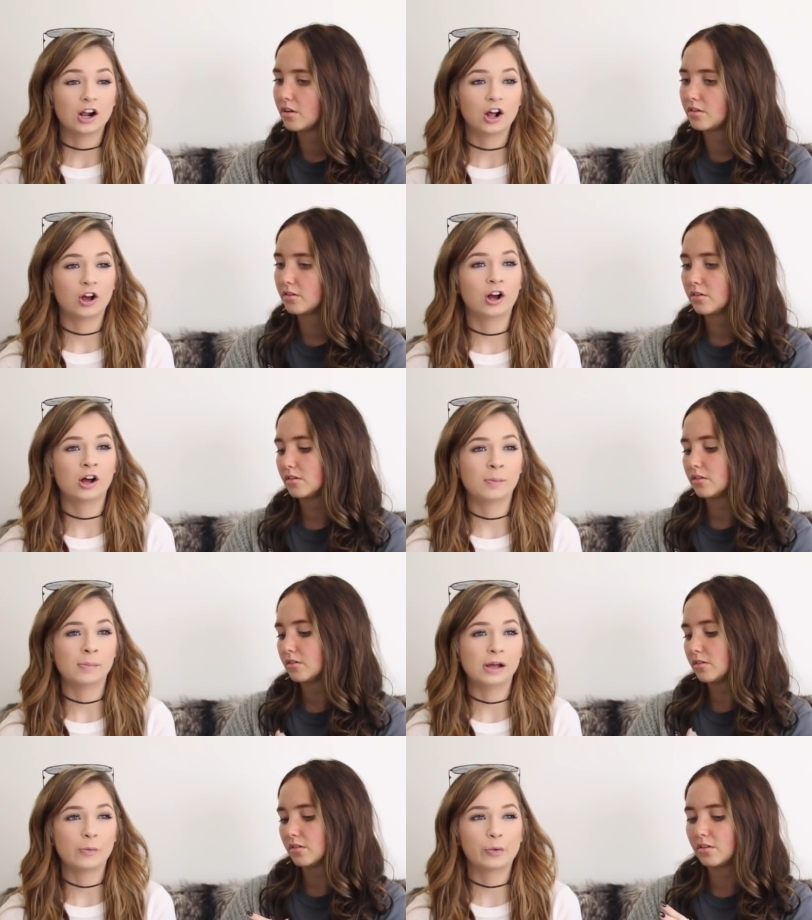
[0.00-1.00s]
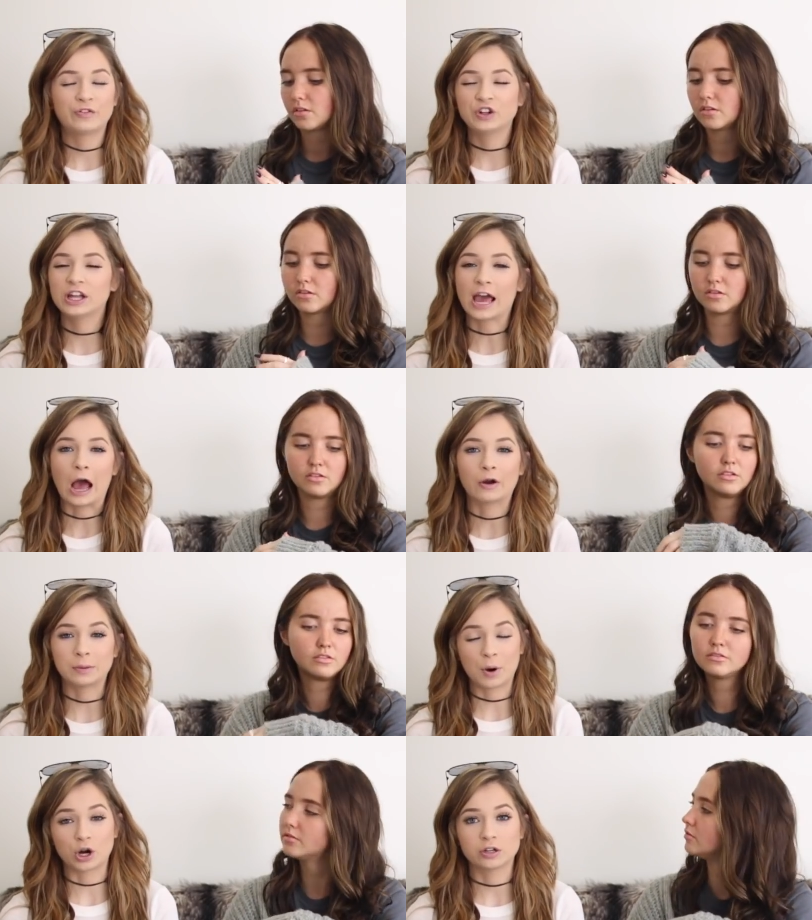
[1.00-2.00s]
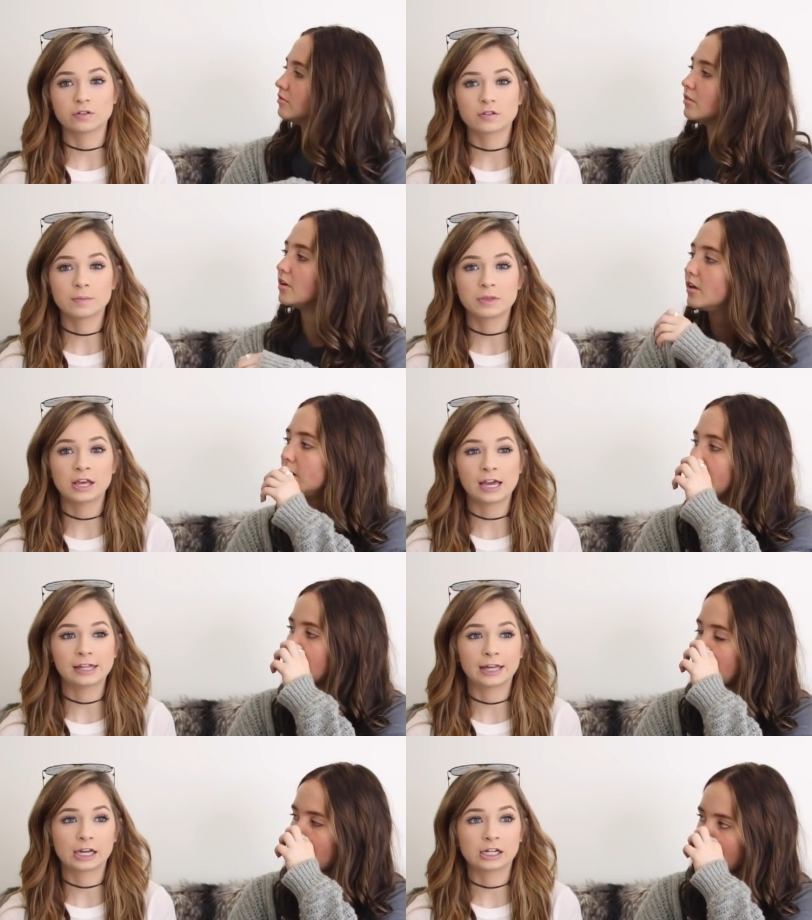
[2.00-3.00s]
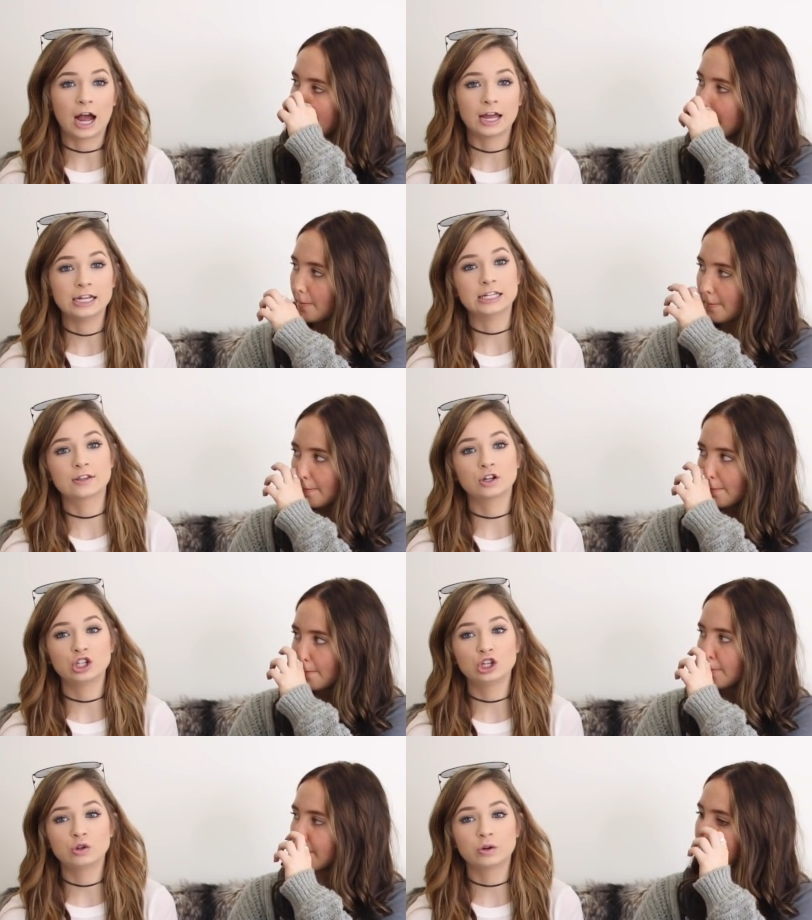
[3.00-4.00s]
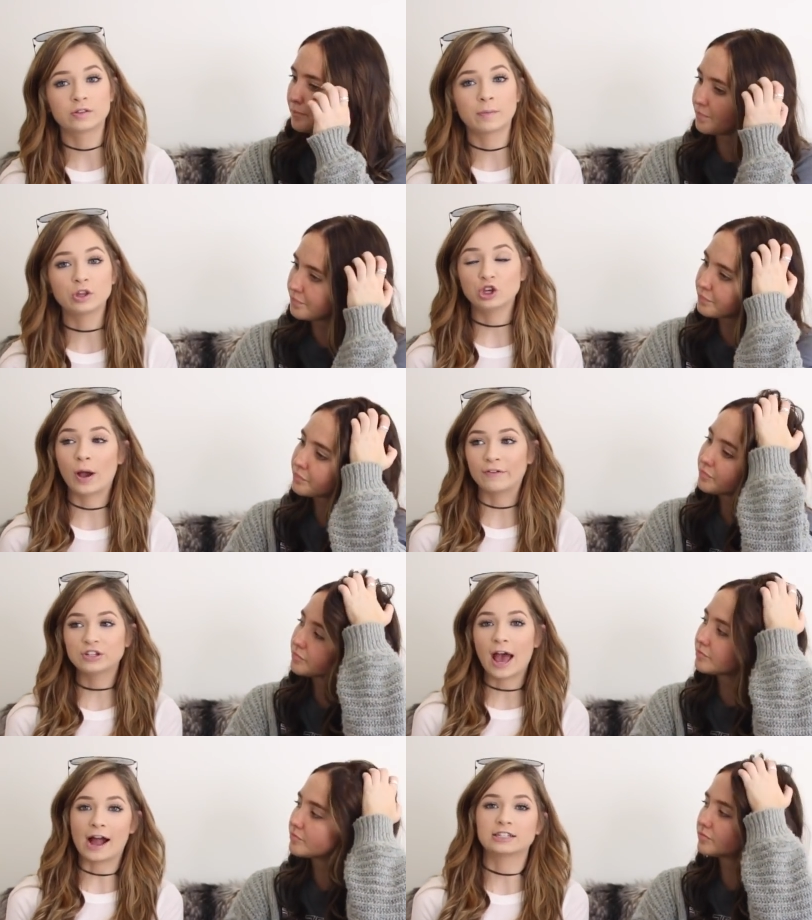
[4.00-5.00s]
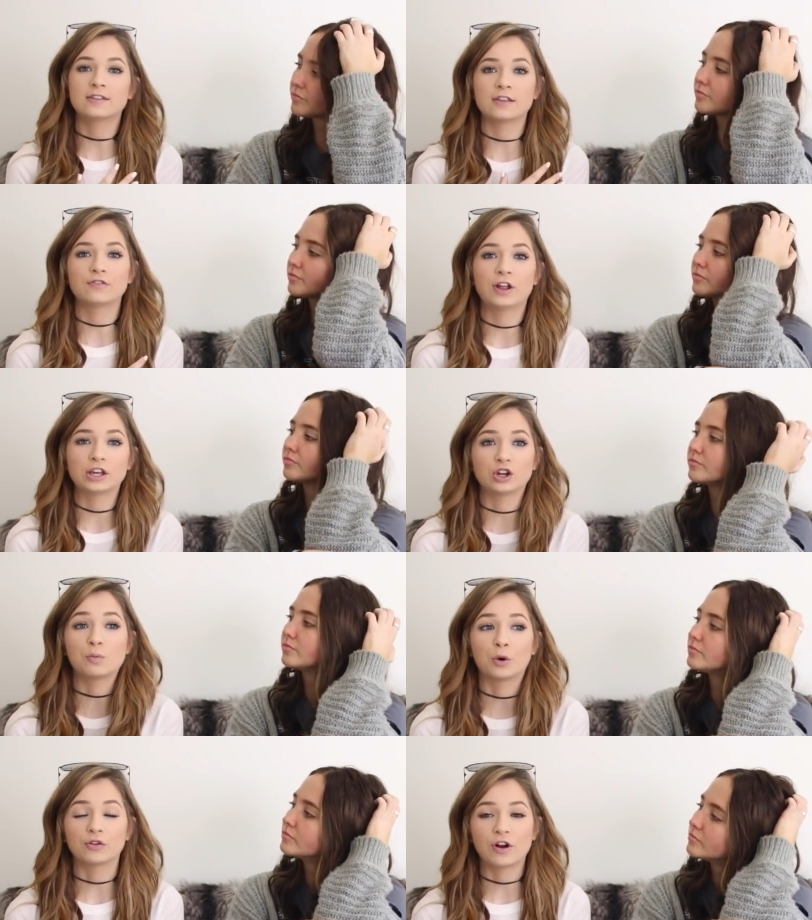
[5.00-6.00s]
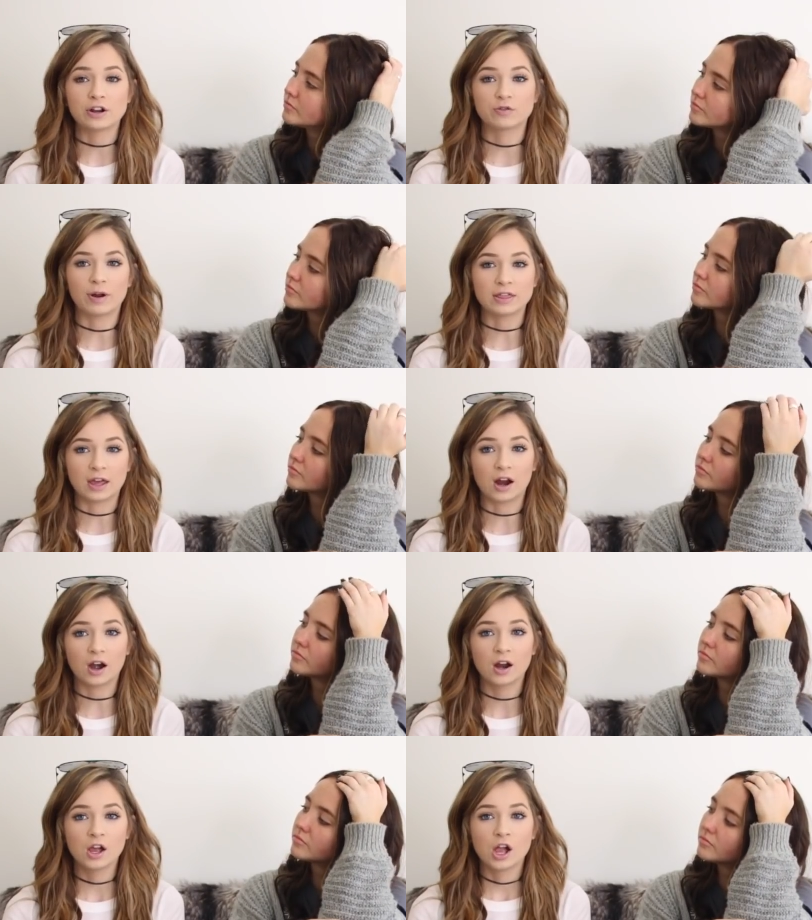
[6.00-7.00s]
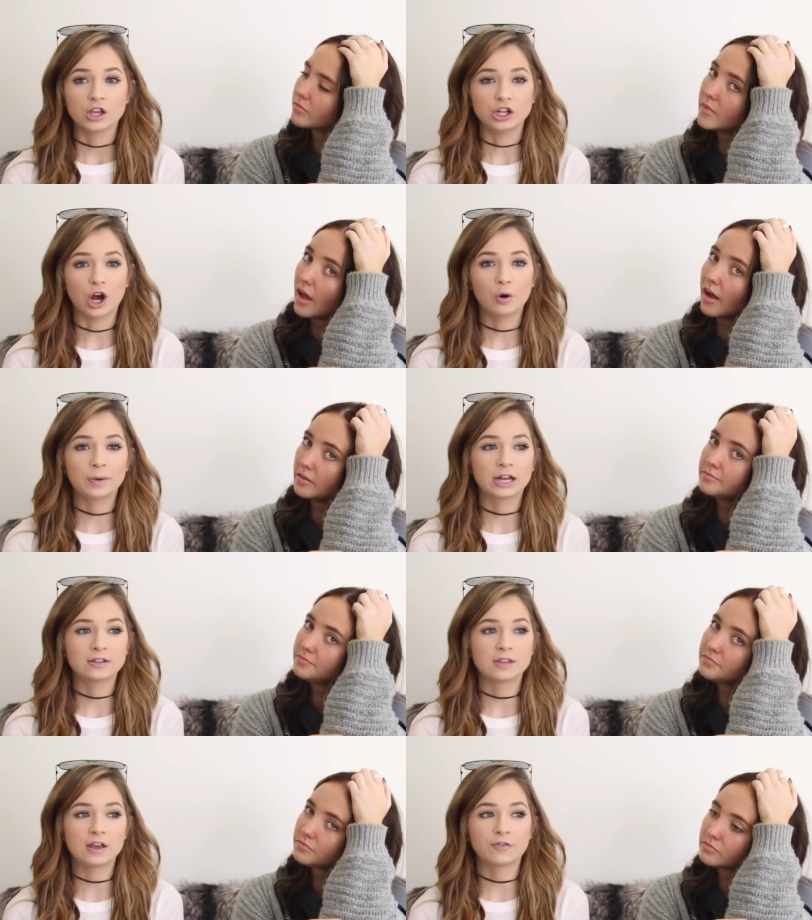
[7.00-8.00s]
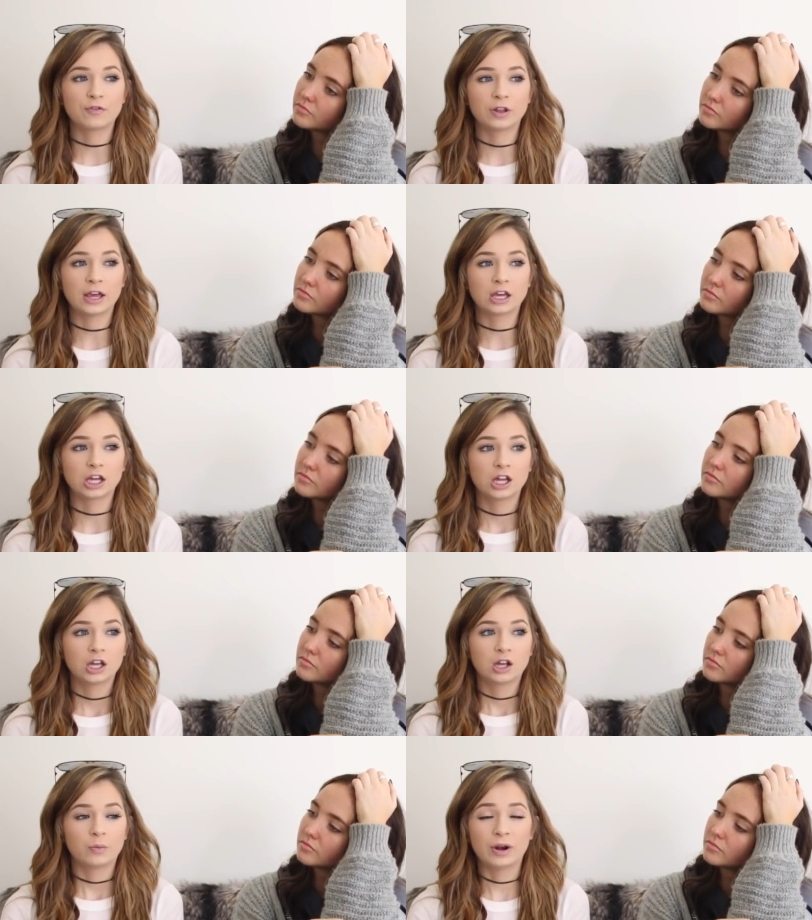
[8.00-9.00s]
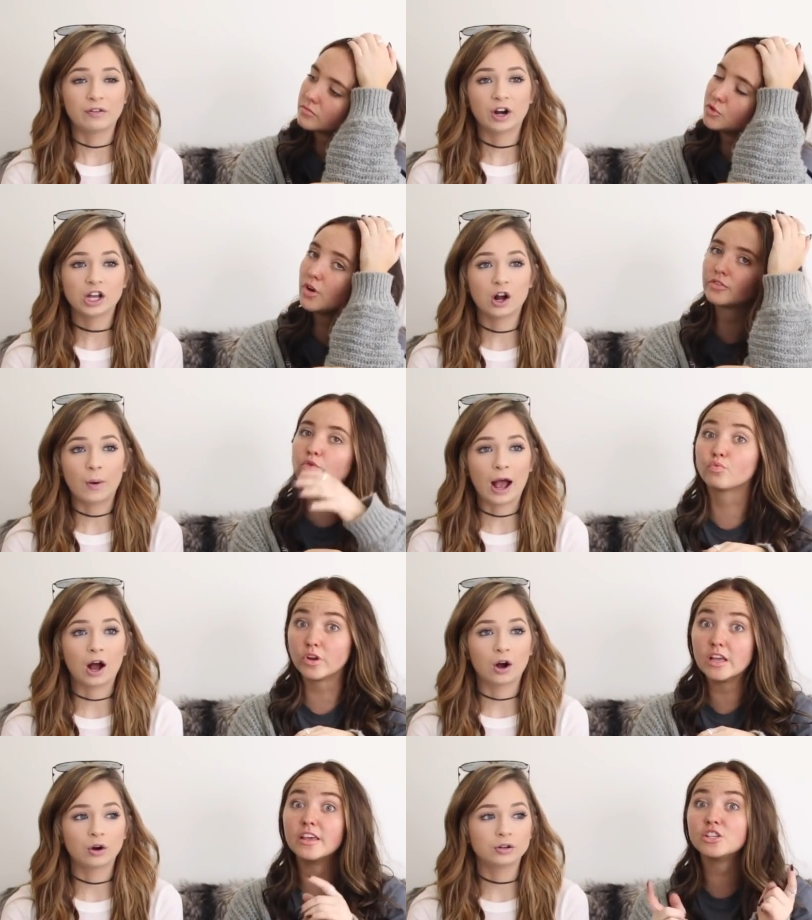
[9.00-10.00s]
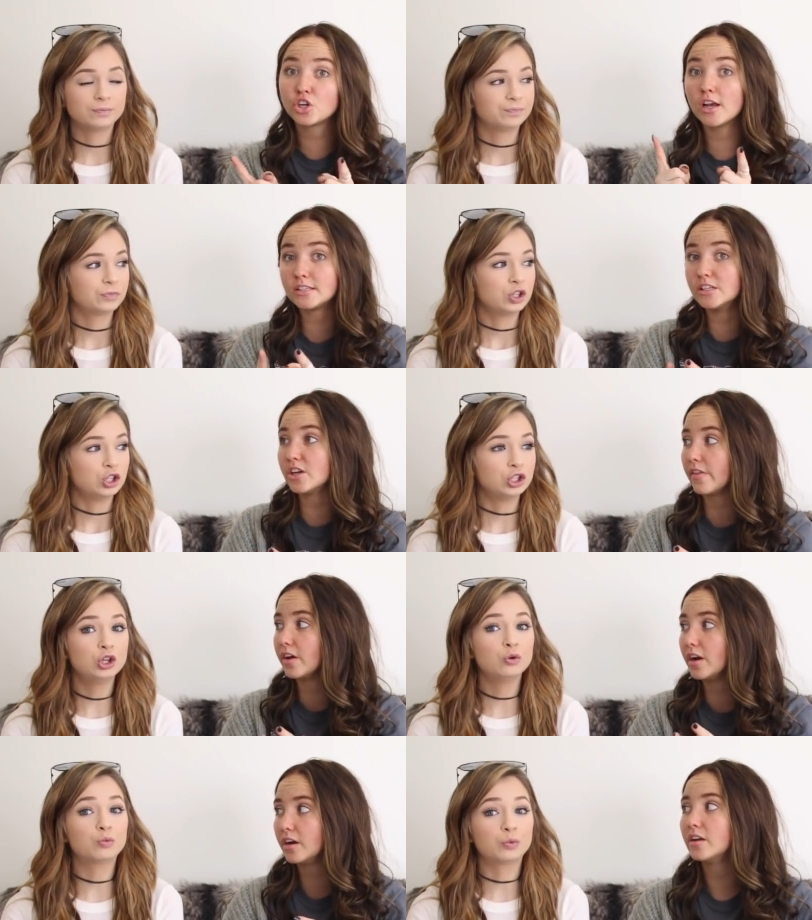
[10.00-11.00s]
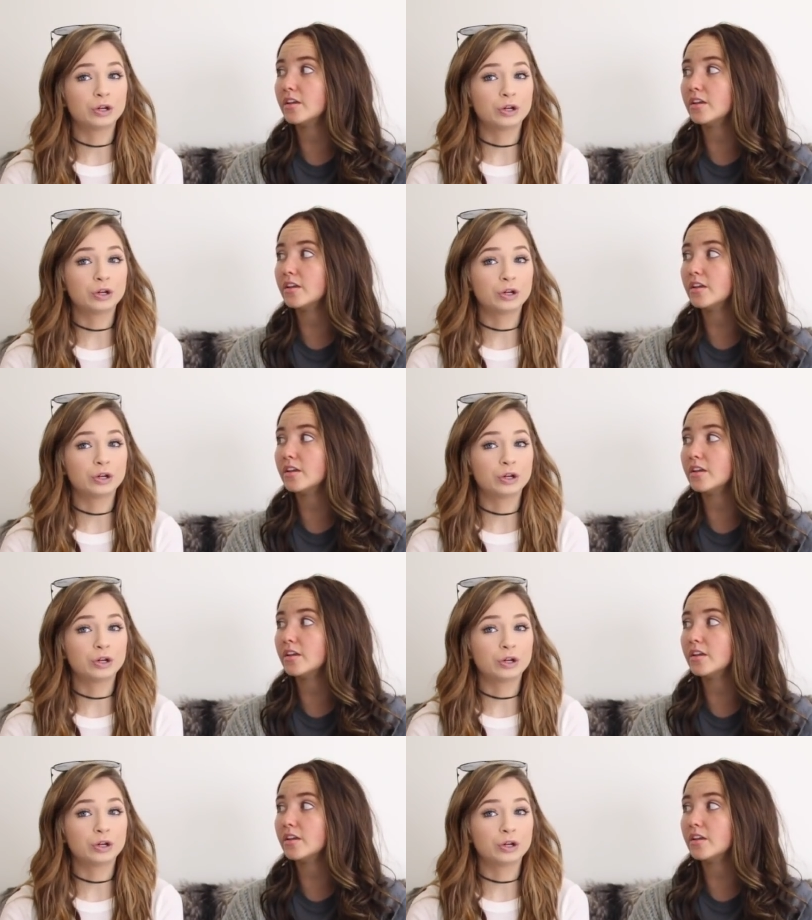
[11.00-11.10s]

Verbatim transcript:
Speaker 1: um if you're like out at parties or something and like a guy hits on you or something you have to act as if like your boyfriend is right there you know yeah. because if like whenever you I go out, really trust each other. You